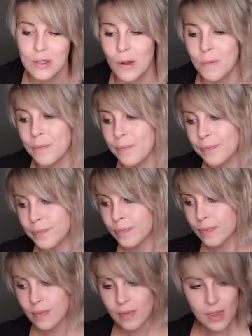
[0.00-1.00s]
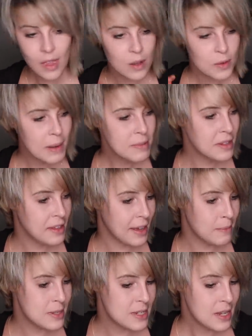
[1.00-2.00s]
So grabbed the
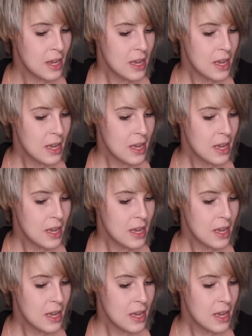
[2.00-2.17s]
lamps.